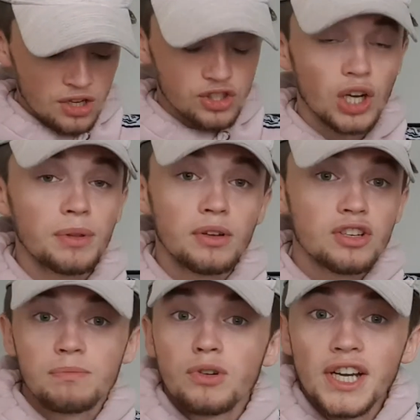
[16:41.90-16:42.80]

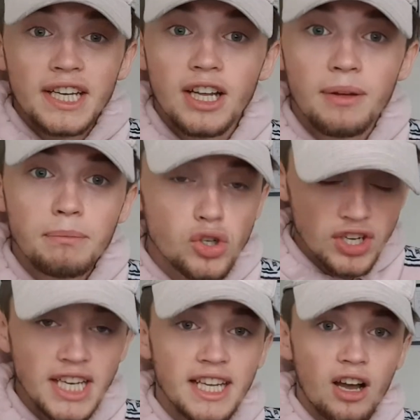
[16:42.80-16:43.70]

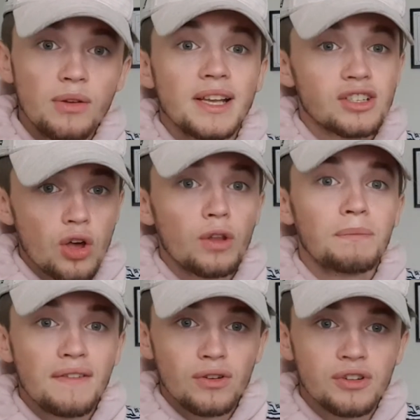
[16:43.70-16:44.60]
Mourinho is gone
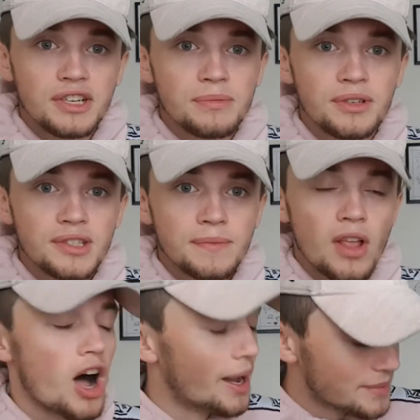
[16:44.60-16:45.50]
before Christmas.
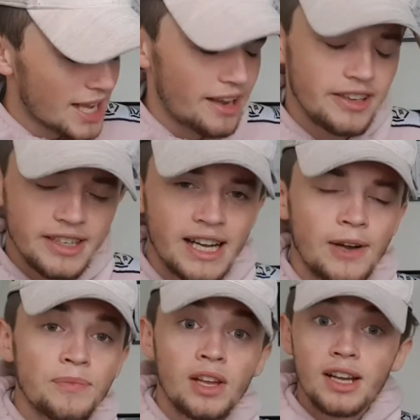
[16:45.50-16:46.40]
I'm telling you
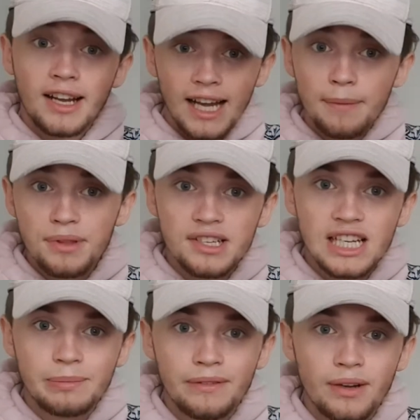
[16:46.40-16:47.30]
now, clip this
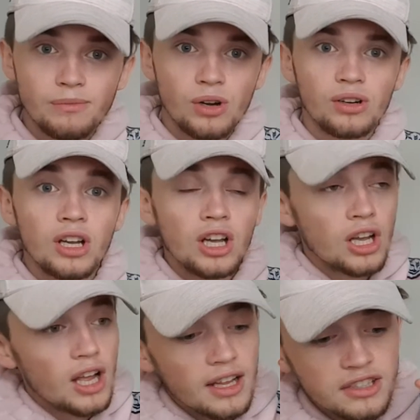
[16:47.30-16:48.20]
up if I'm wrong.
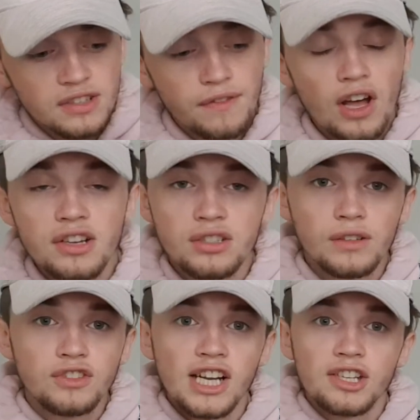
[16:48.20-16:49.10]
1st
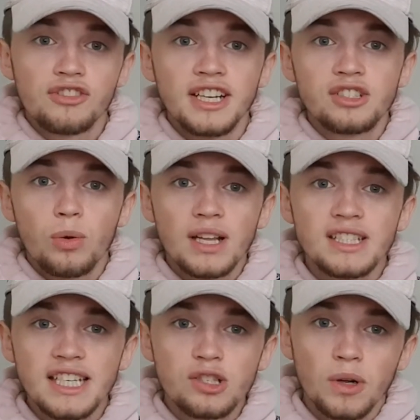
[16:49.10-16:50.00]
of January
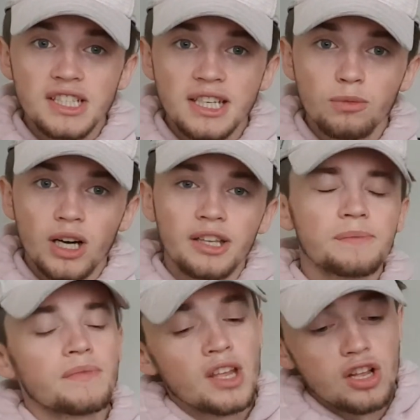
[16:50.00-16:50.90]
2021,
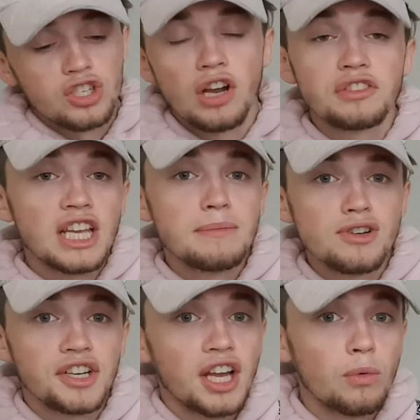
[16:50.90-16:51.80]
Jose
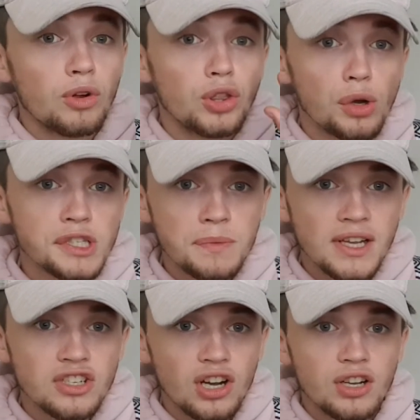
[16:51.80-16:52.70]
Mourinho will not be
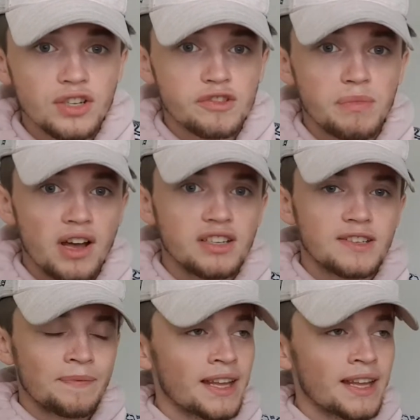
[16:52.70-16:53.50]
in charge of Spurs.